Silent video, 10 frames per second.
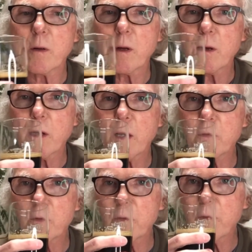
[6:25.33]
It
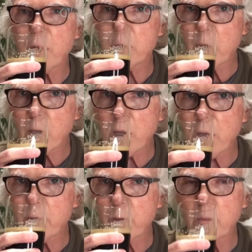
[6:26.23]
hasn't developed a lot
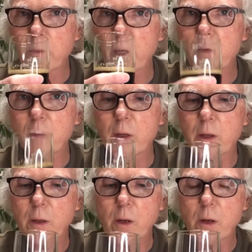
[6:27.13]
of complexity
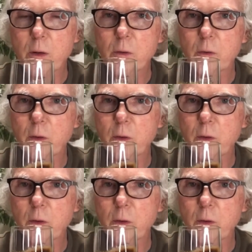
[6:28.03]
in the nose.